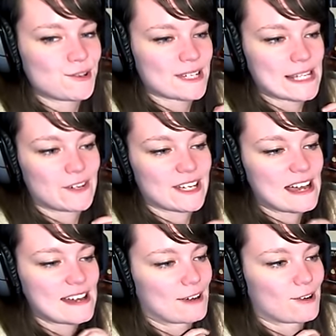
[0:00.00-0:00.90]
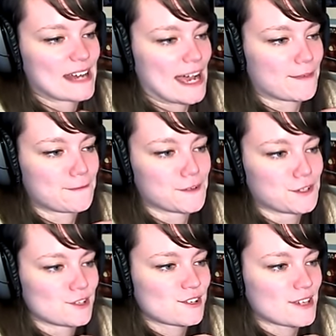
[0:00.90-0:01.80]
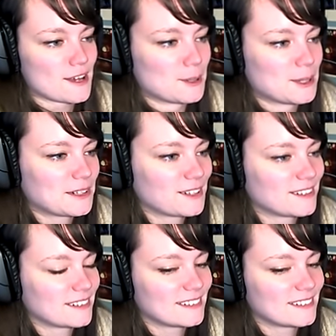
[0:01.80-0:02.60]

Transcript: because I've already got an hour and a half of footage. So okay,